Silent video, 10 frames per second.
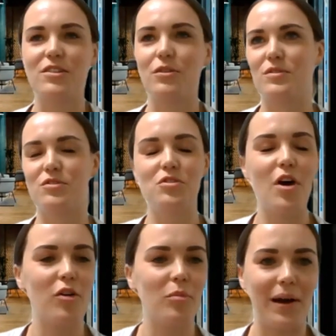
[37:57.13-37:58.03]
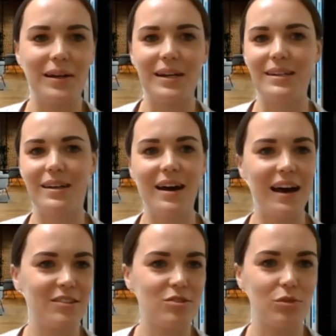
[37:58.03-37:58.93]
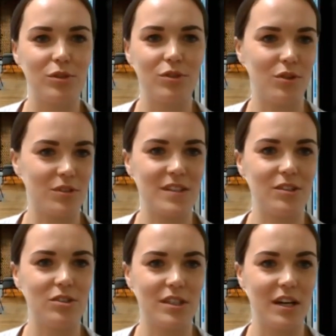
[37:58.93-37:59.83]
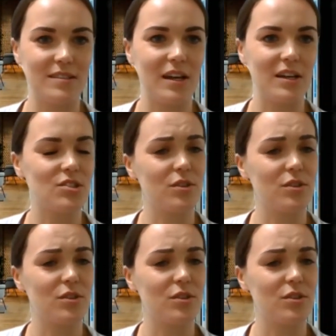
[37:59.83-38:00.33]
there was no buy-in at all across the organisation.